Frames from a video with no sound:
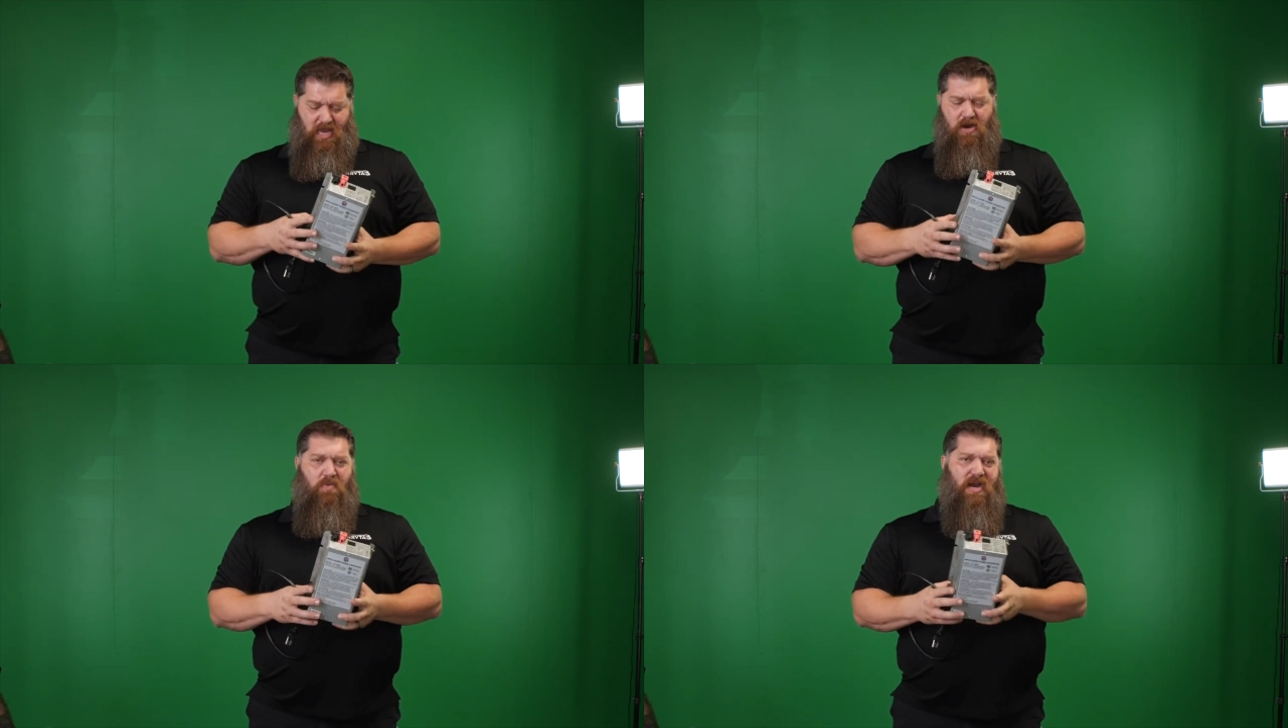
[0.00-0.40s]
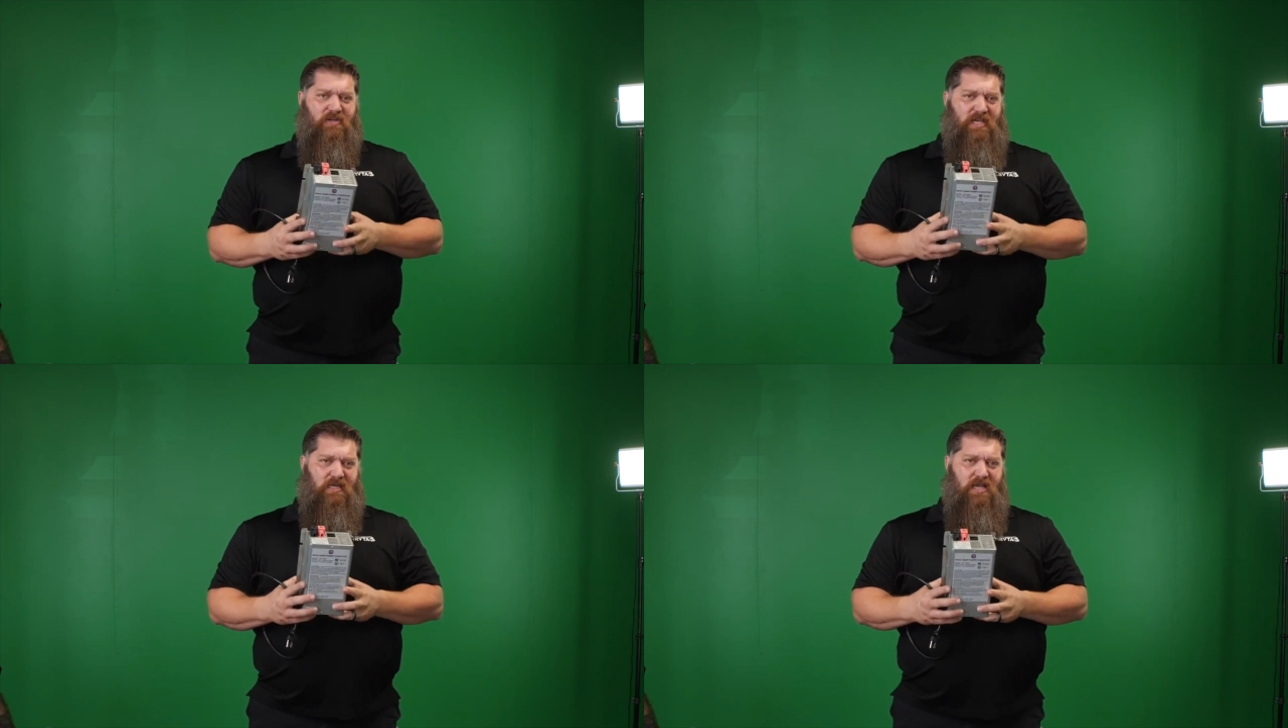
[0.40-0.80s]
I don't know why
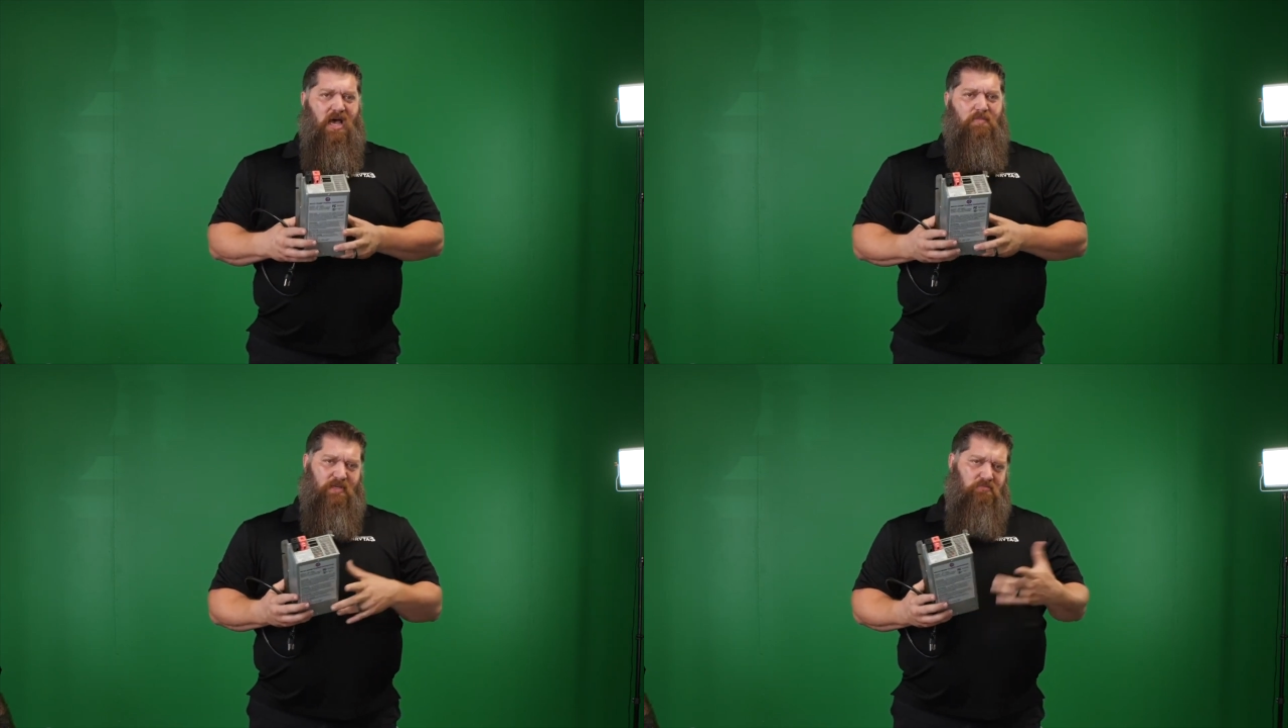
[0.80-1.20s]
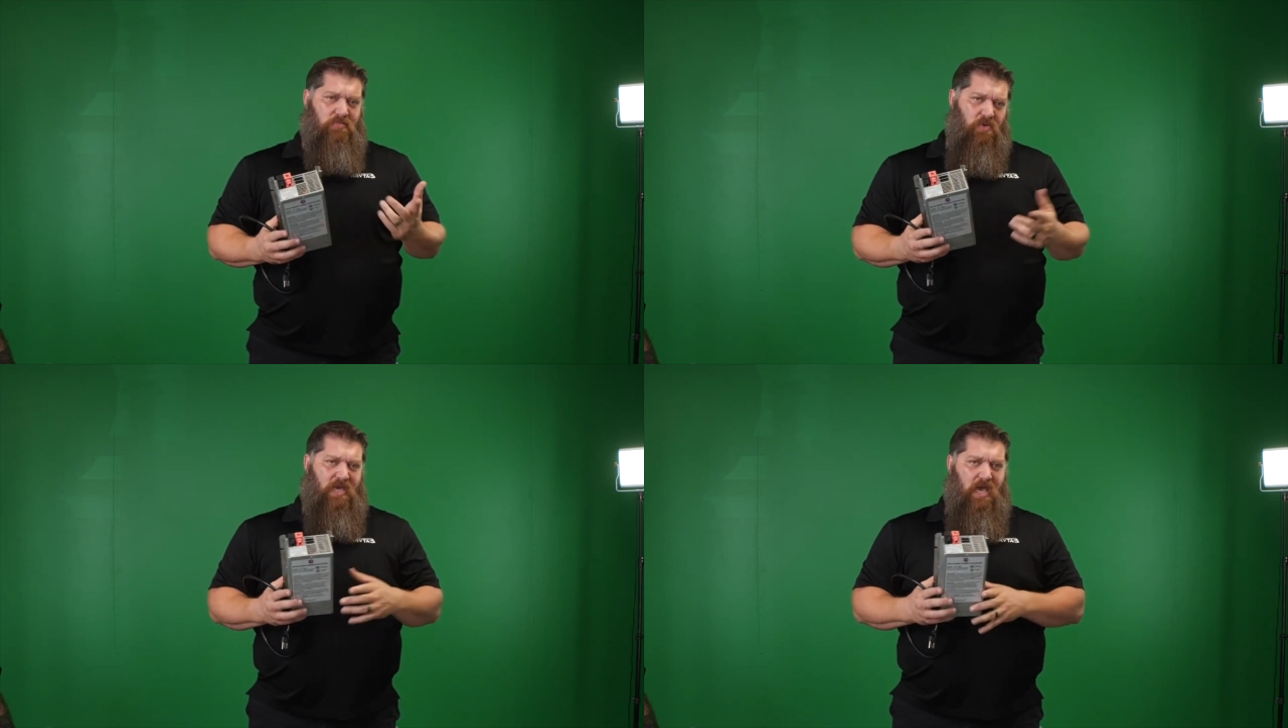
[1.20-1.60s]
you're saying Todd, but
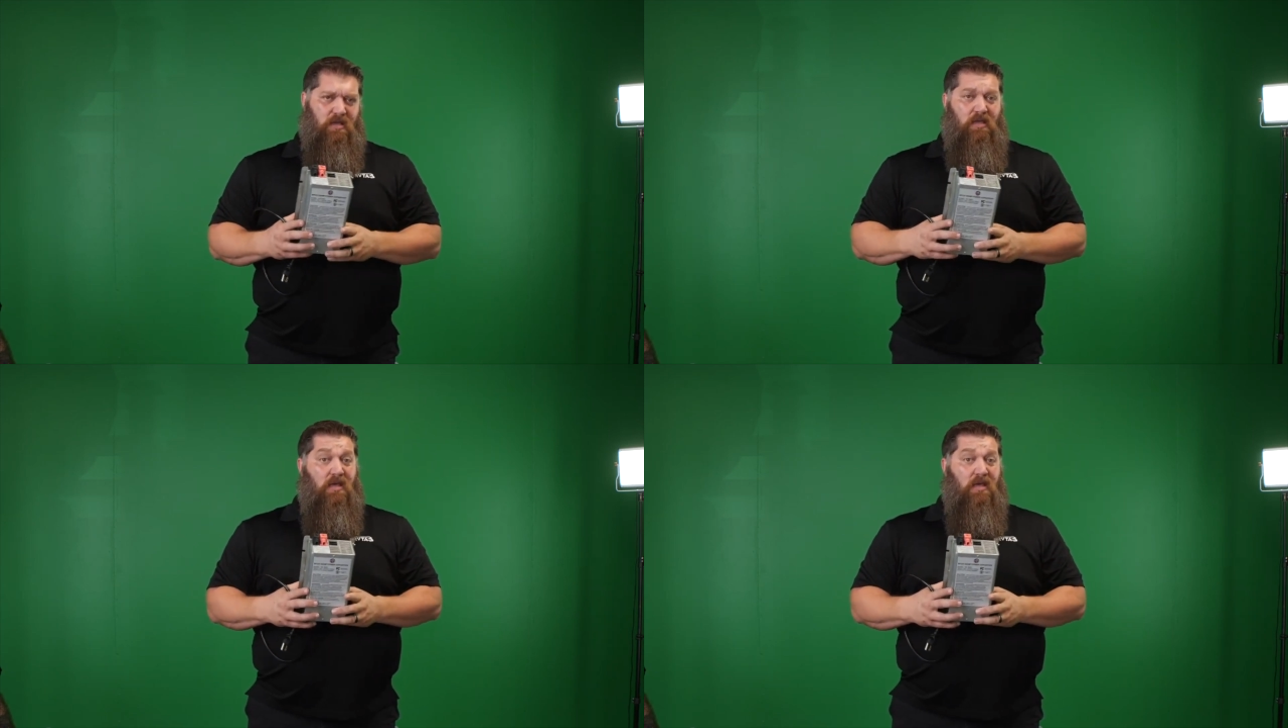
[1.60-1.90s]
okay.